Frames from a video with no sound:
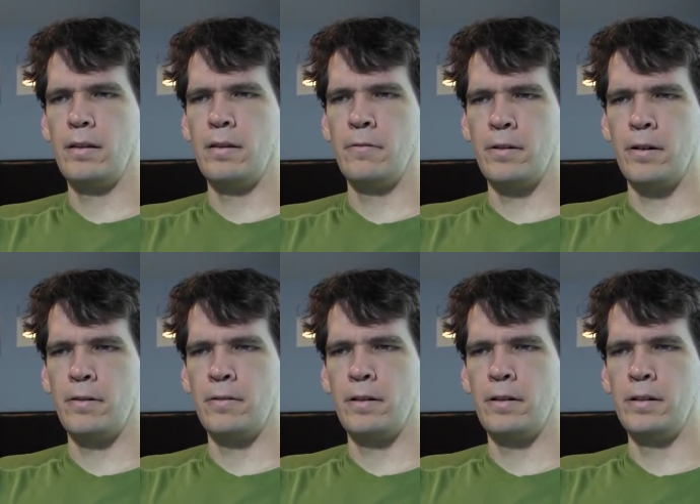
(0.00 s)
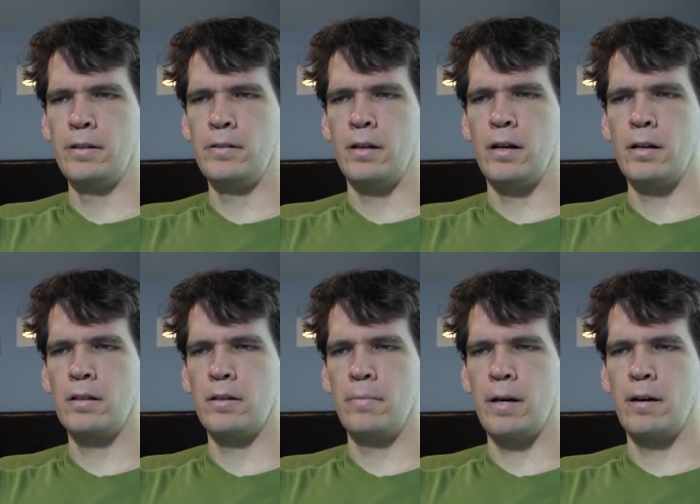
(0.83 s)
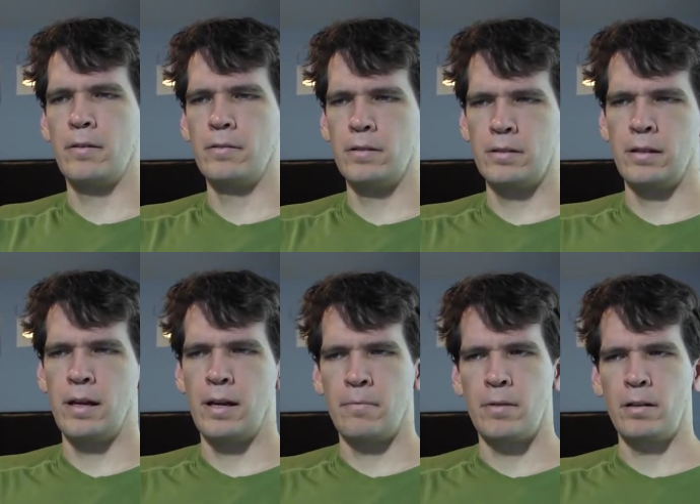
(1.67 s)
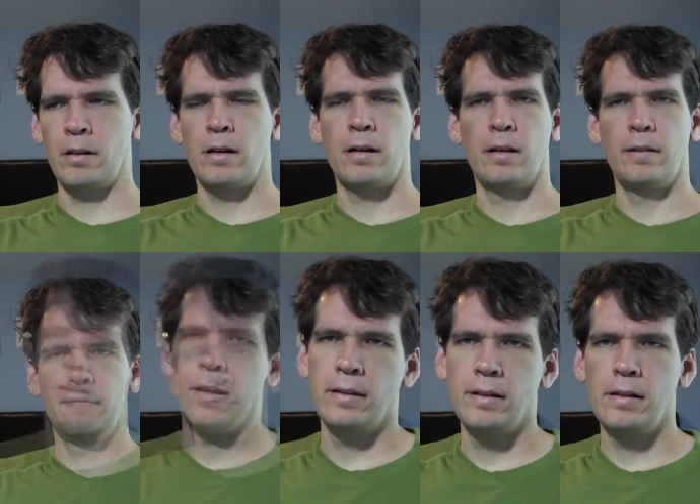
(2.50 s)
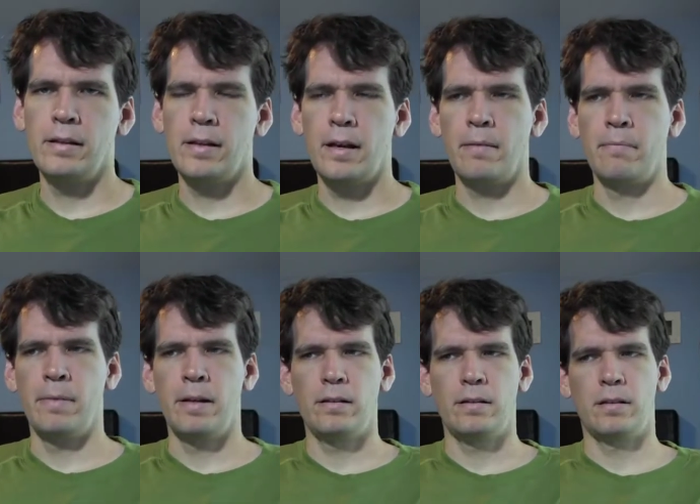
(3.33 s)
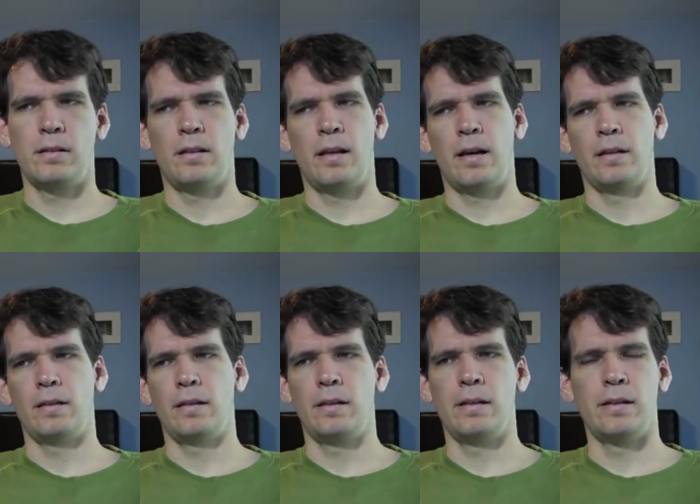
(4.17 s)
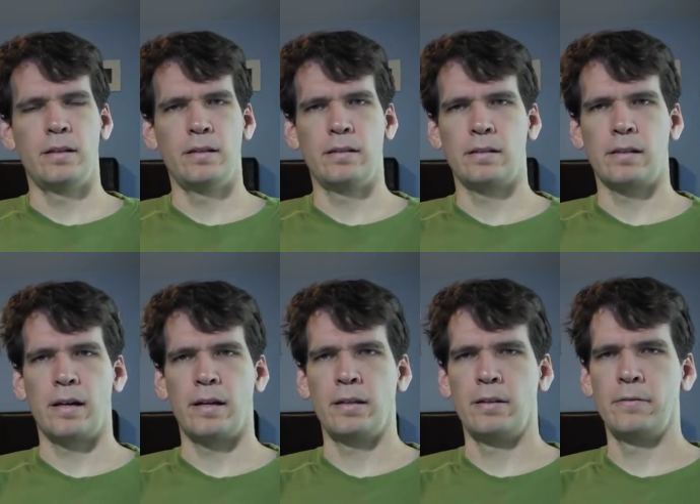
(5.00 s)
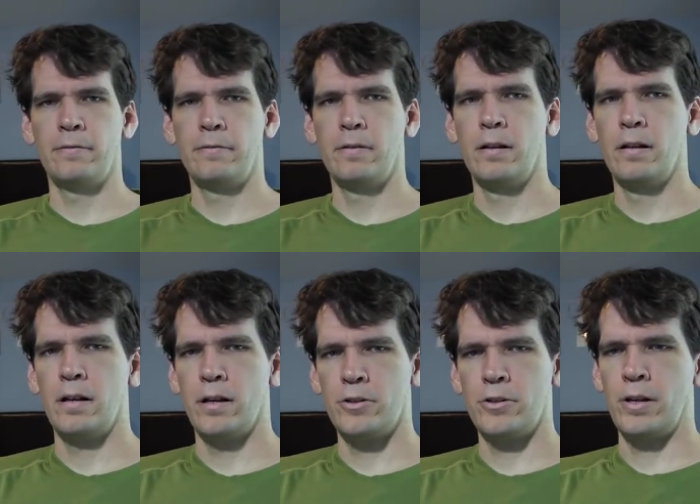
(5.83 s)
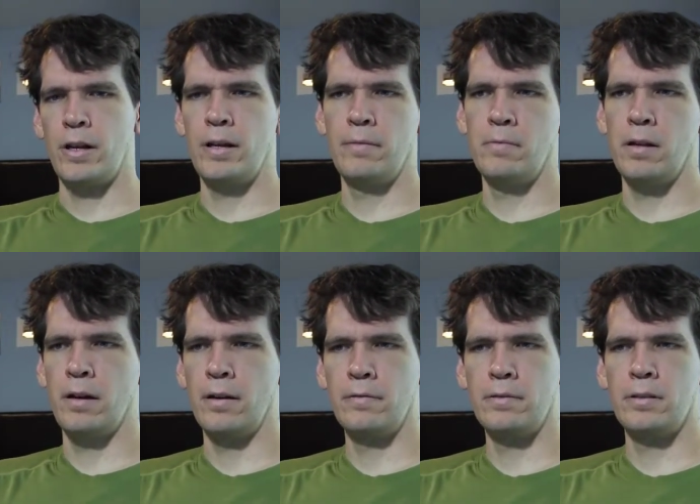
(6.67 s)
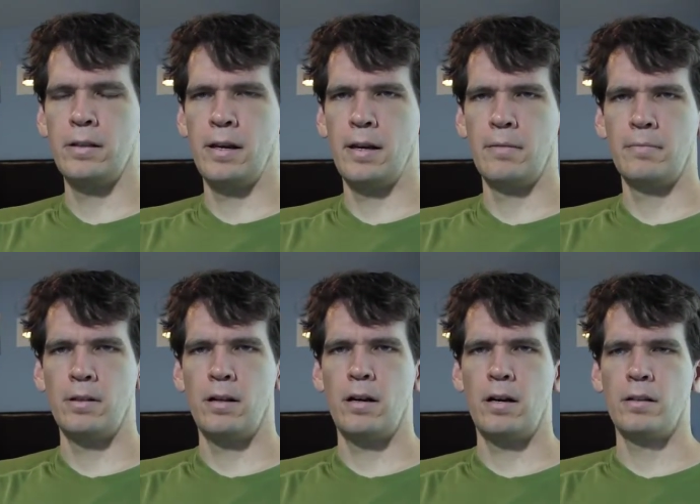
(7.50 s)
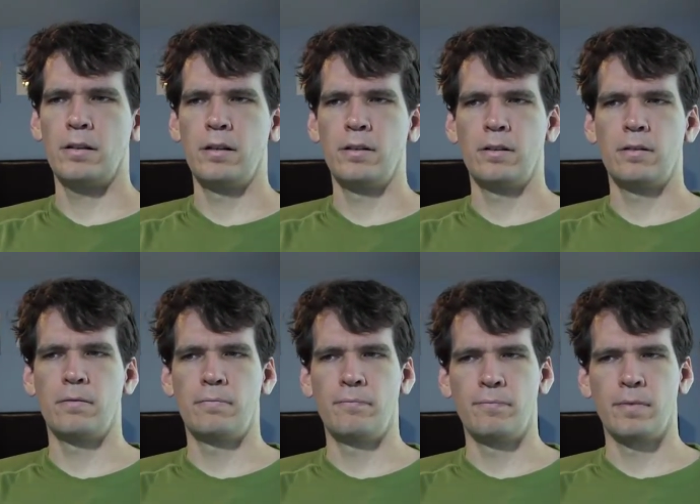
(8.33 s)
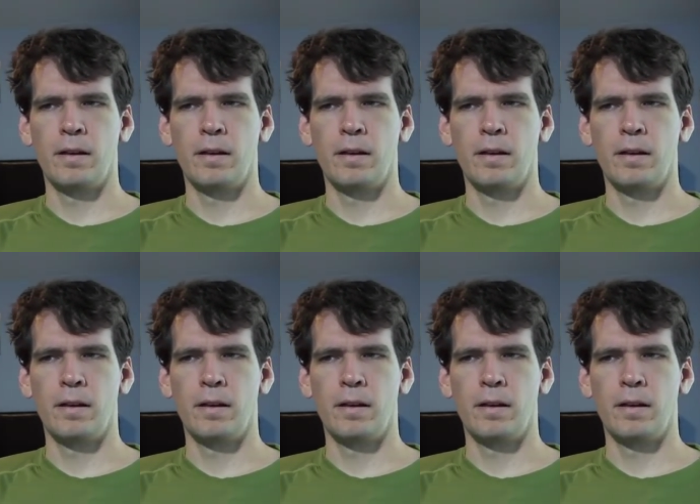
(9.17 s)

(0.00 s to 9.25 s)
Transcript: even though he talks about Sam a lot. And he admits that he is kind of ashamed of Sam's autism.